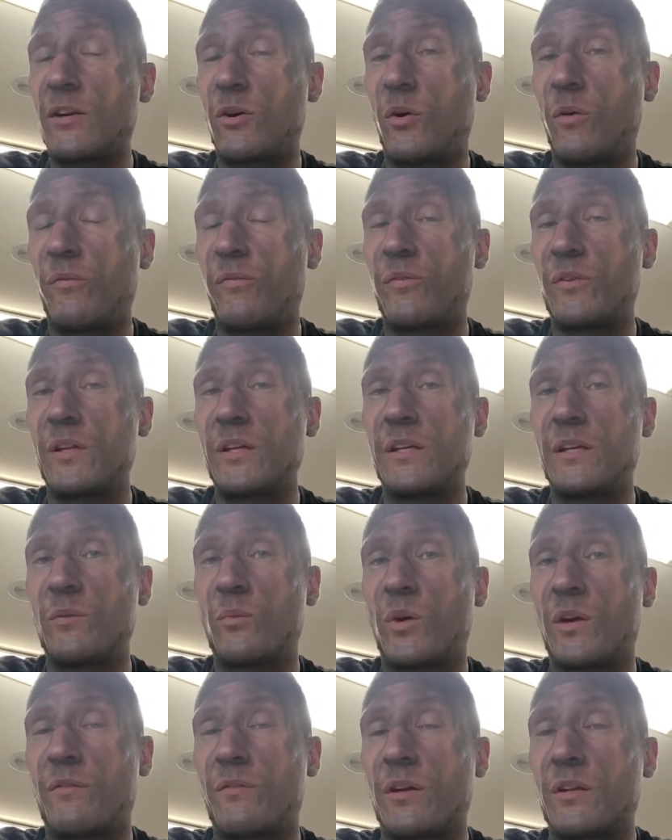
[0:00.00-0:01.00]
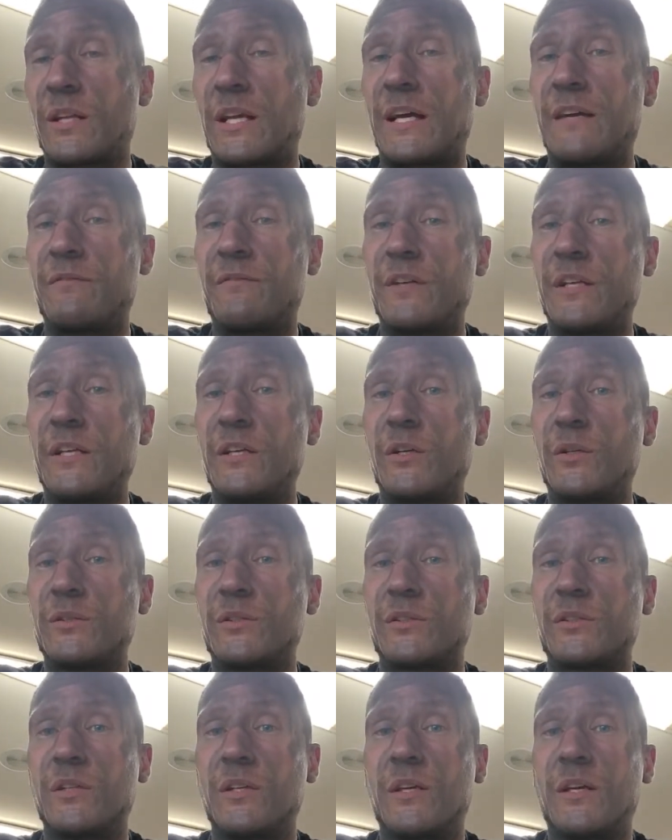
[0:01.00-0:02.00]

hopefully in one of our live videos.